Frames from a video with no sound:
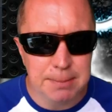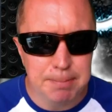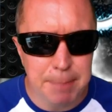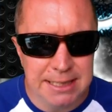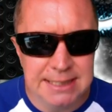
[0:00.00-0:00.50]
bit is
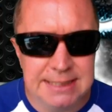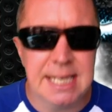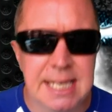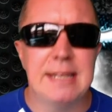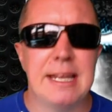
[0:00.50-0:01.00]

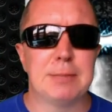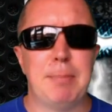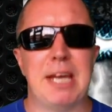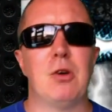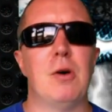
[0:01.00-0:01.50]
BTC, that's
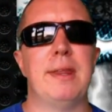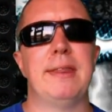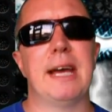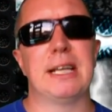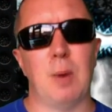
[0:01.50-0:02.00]

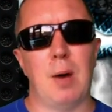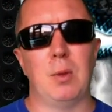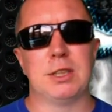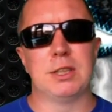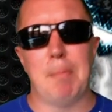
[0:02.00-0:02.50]
Bitcoin, that's what I
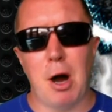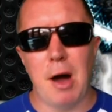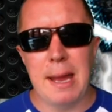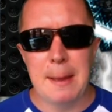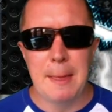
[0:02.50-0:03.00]
want to
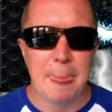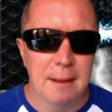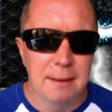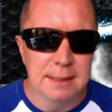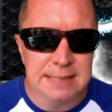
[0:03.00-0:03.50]
buy.
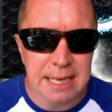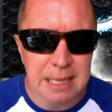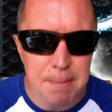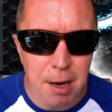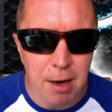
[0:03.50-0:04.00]
The
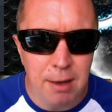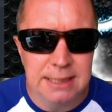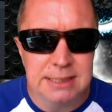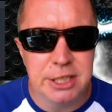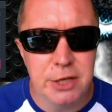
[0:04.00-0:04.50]
second
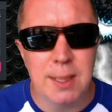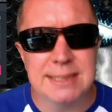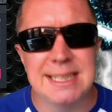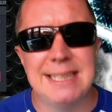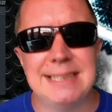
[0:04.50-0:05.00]
part is
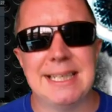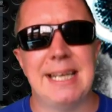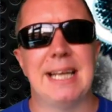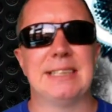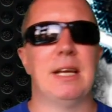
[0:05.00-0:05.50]

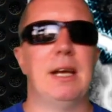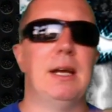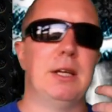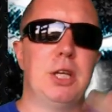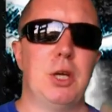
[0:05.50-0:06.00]
USDT, that's
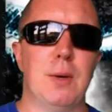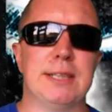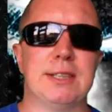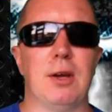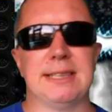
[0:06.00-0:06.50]

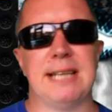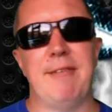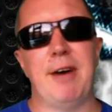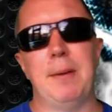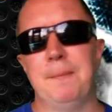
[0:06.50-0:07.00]
US dollar
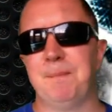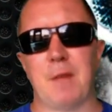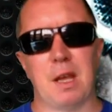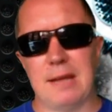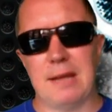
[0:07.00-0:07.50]
tether.
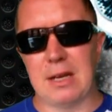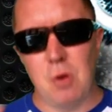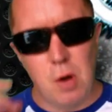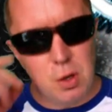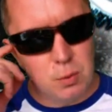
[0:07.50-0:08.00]
That
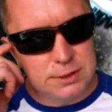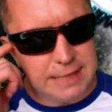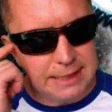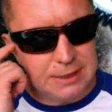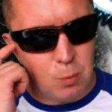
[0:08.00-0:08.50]
coin always
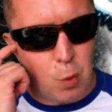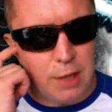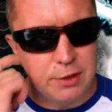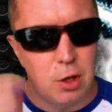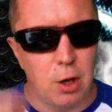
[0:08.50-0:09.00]
stays at
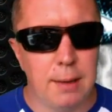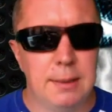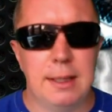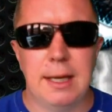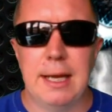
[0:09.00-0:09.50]
$1,
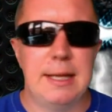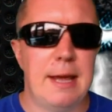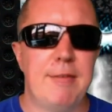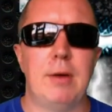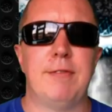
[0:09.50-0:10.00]
it
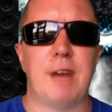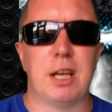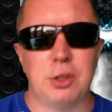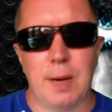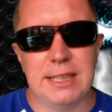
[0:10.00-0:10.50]
never
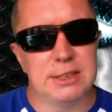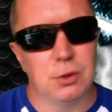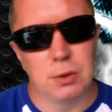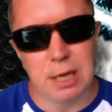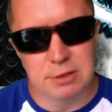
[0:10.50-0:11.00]

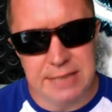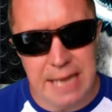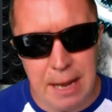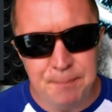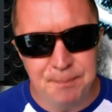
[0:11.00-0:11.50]
fluctuates or goes
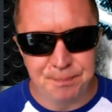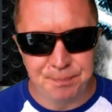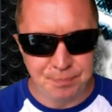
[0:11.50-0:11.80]
down.